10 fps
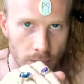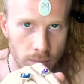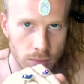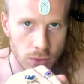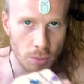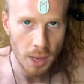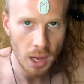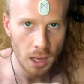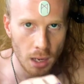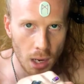So
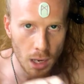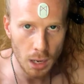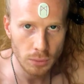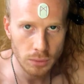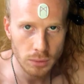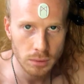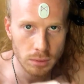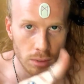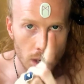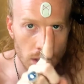pay close
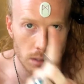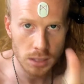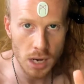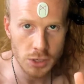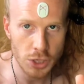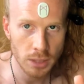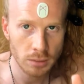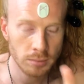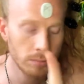attention